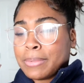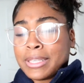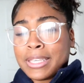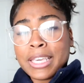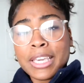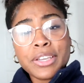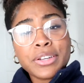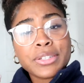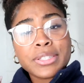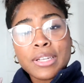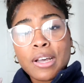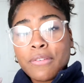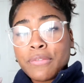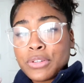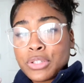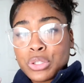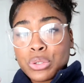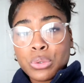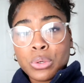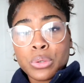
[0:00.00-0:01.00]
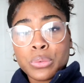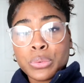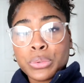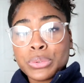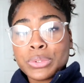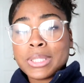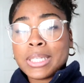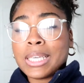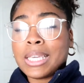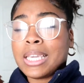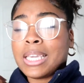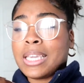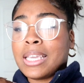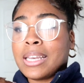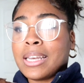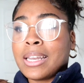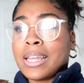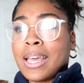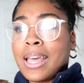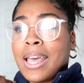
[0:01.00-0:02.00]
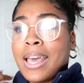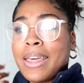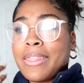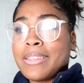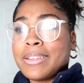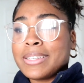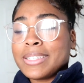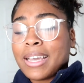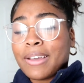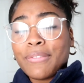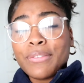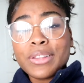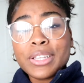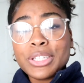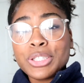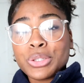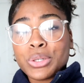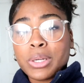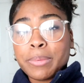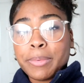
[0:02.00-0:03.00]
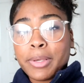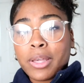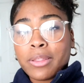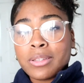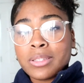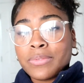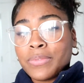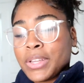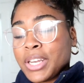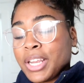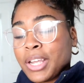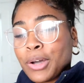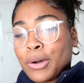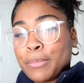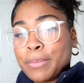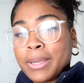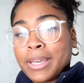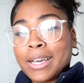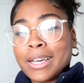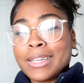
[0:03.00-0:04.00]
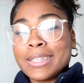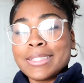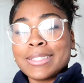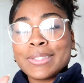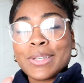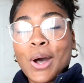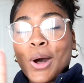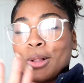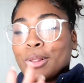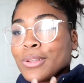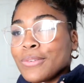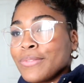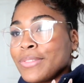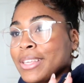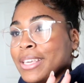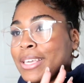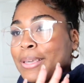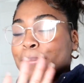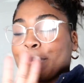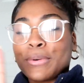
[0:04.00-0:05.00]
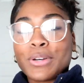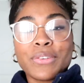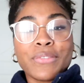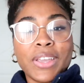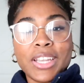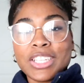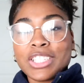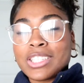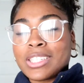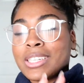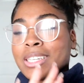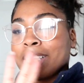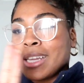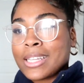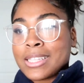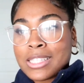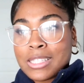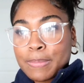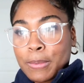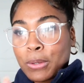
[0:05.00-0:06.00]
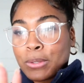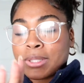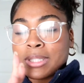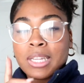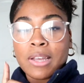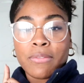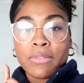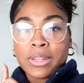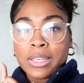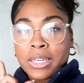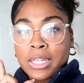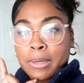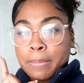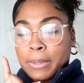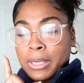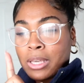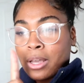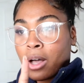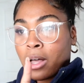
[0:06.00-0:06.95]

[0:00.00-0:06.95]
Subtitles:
get yourself into a routine. Then definitely join me on this video because all of the motivation and inspo is definitely gonna be